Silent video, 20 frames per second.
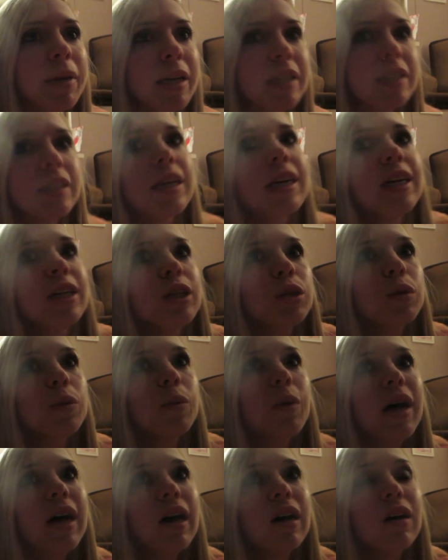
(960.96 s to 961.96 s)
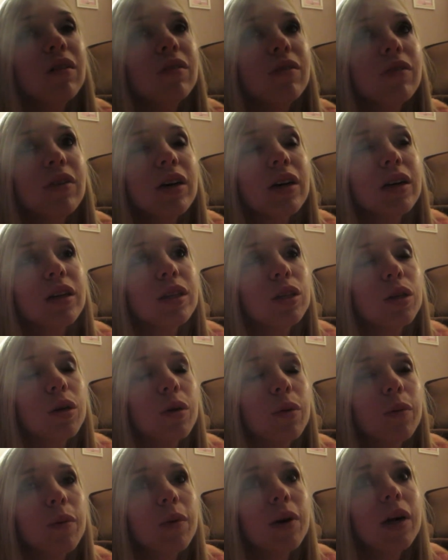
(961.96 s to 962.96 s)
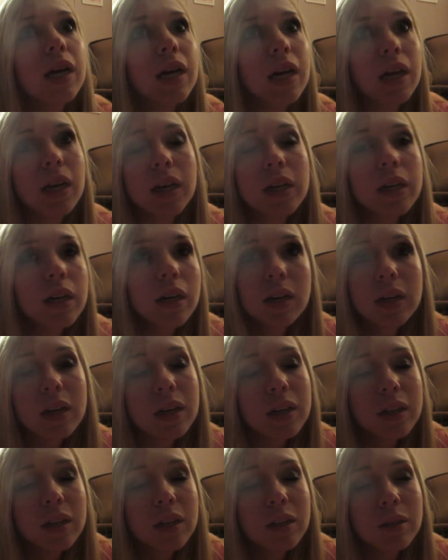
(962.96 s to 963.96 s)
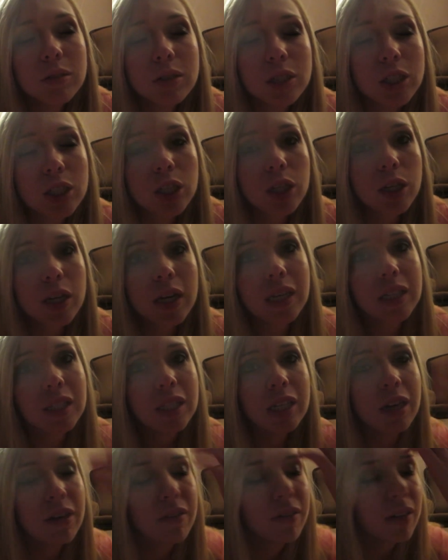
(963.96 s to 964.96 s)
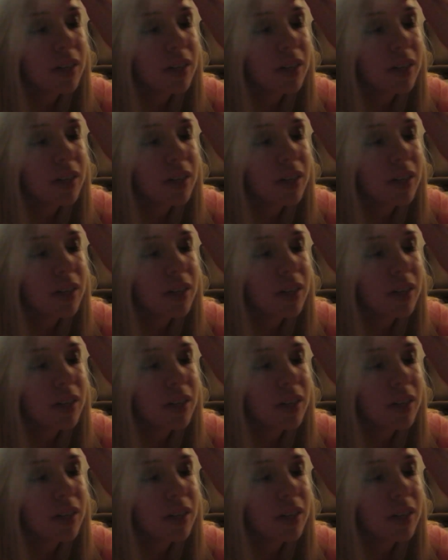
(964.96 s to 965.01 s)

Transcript: bed till like 12 to 1, which is crazy of